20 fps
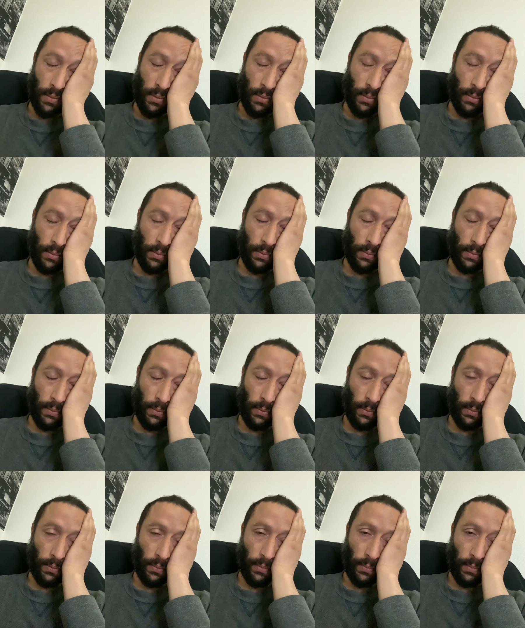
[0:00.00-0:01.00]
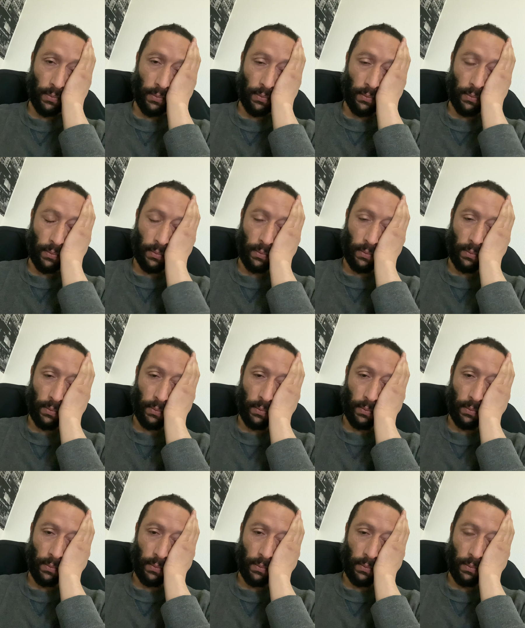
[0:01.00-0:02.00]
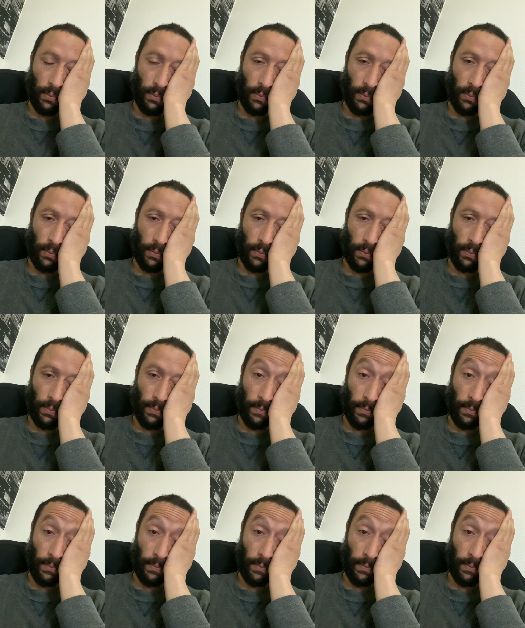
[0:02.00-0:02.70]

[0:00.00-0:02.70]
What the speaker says: Nothing is said.